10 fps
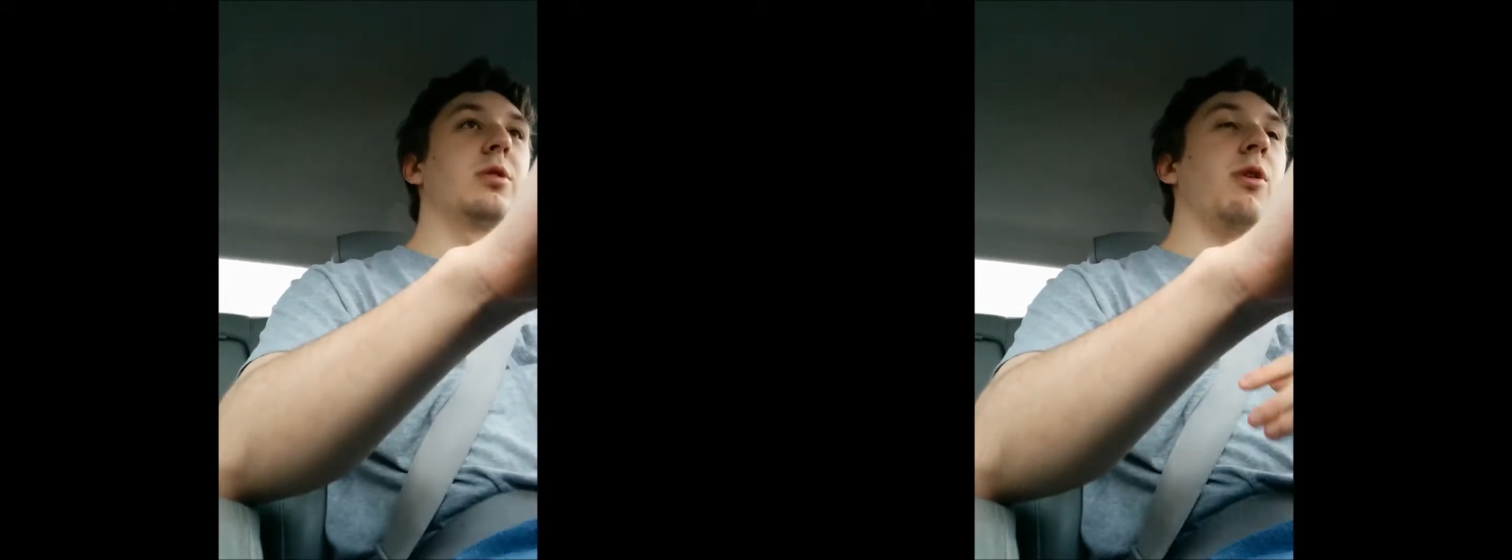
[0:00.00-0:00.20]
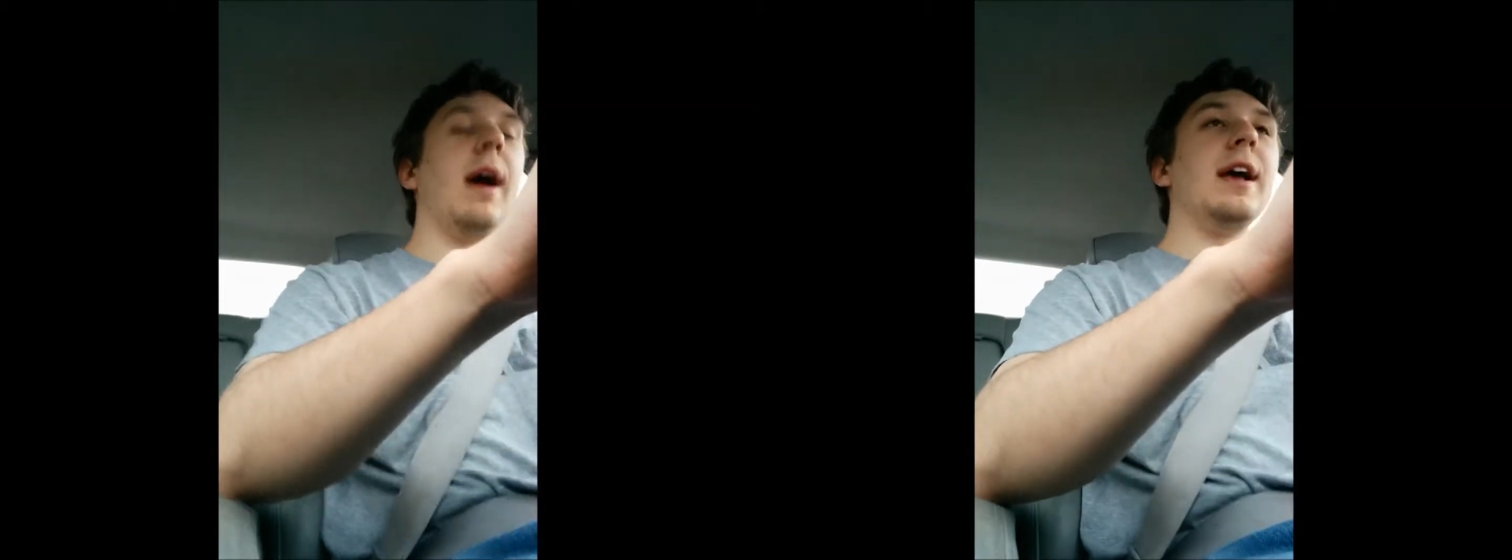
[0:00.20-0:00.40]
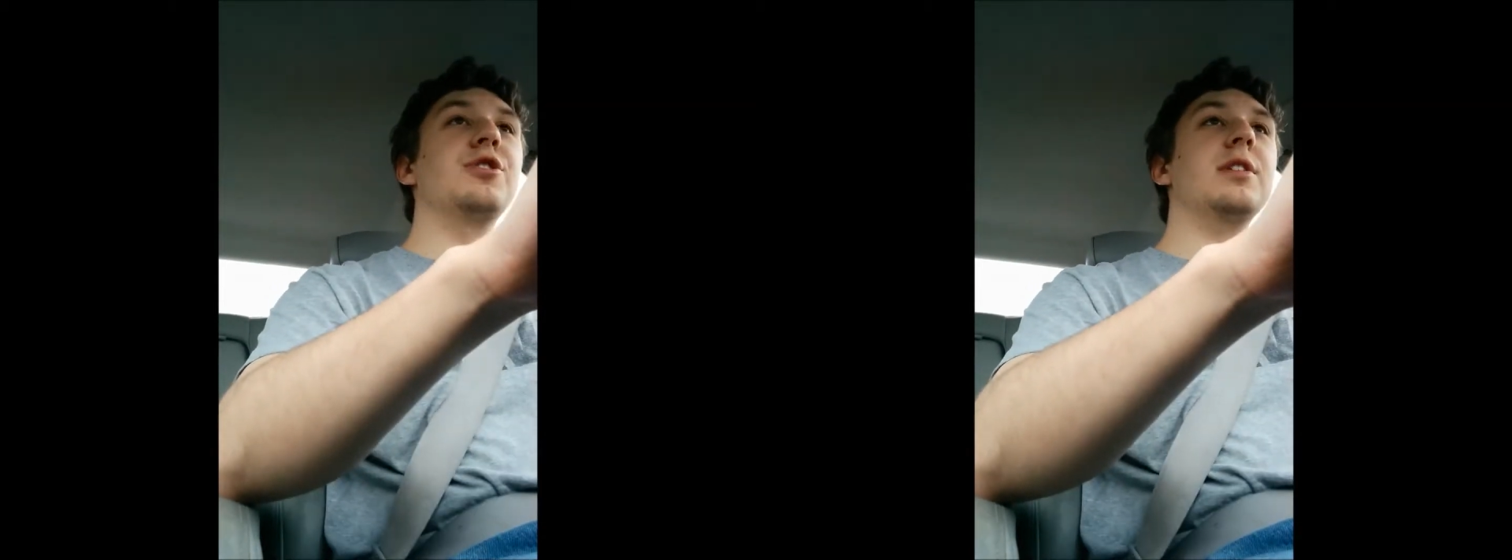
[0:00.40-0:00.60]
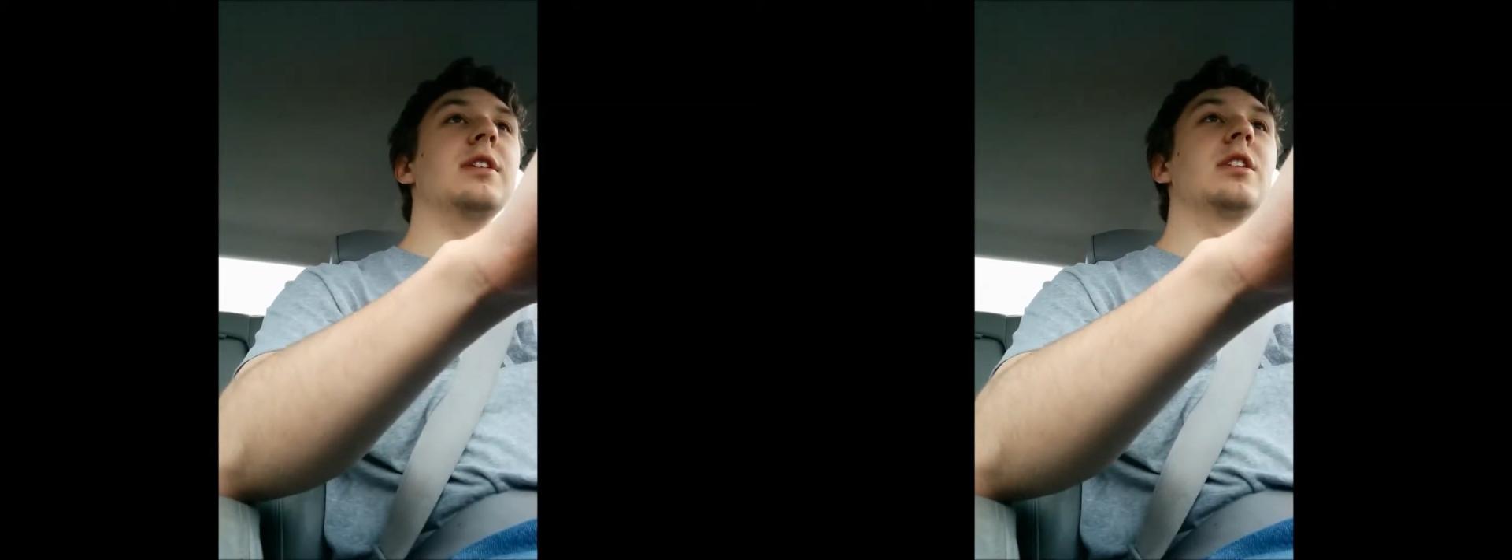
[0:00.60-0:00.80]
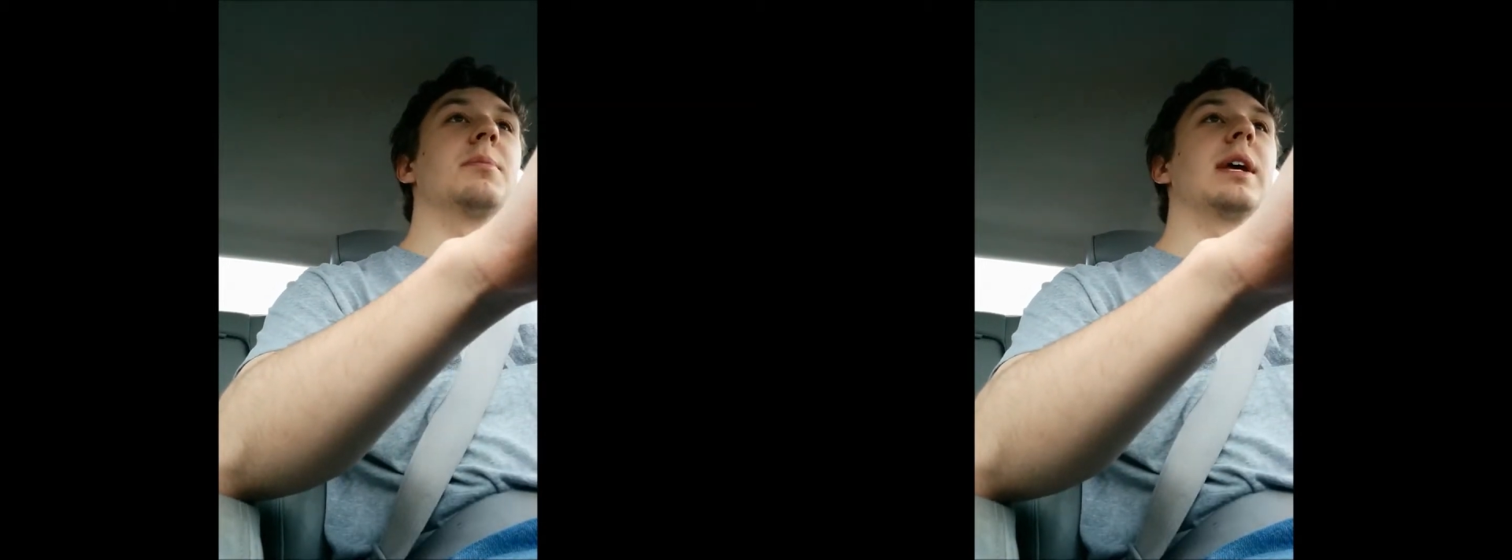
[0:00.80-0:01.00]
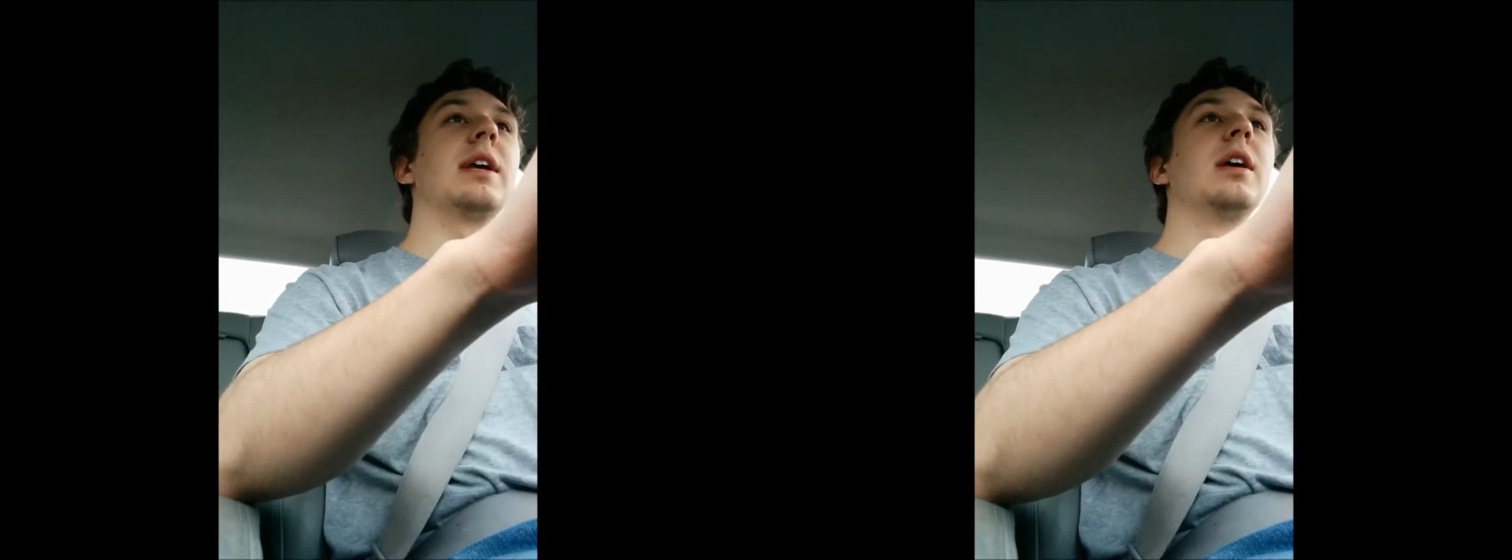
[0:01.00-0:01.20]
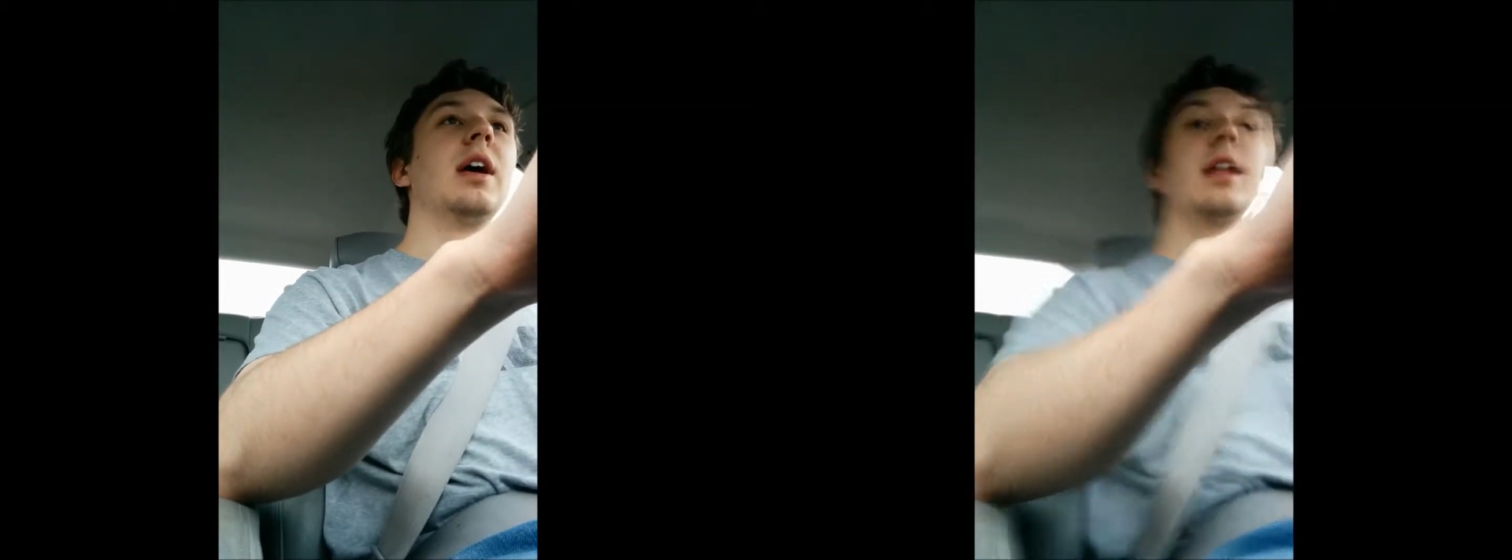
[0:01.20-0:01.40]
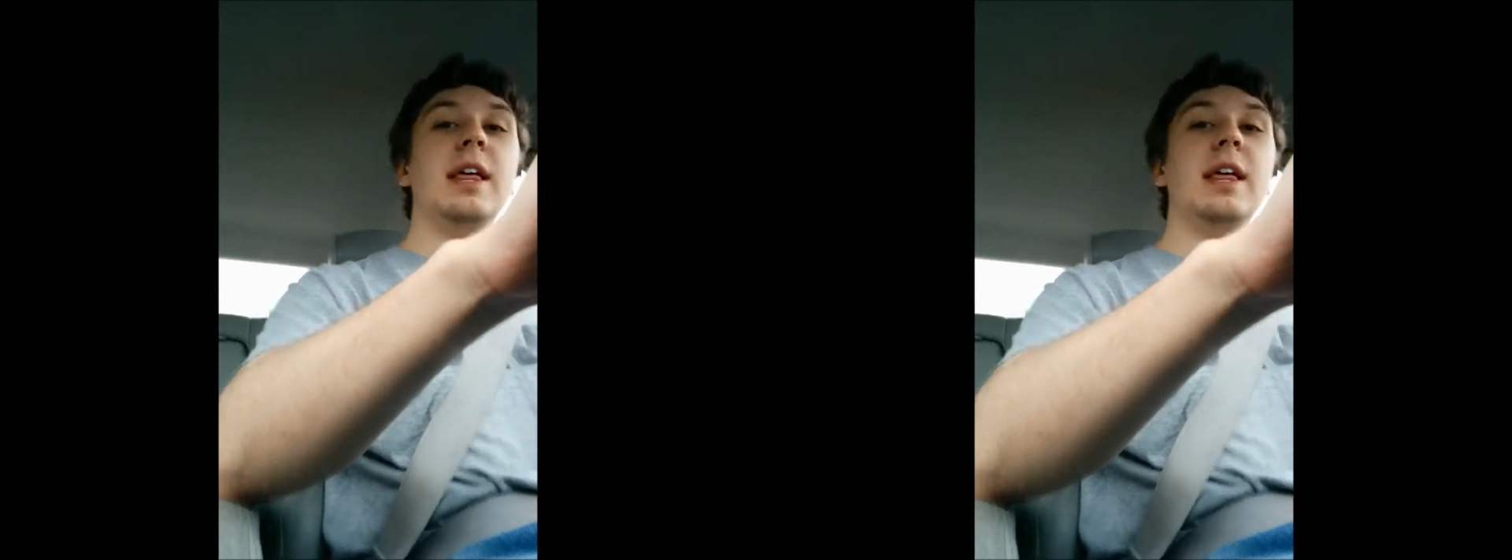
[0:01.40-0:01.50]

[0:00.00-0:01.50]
crashed into me.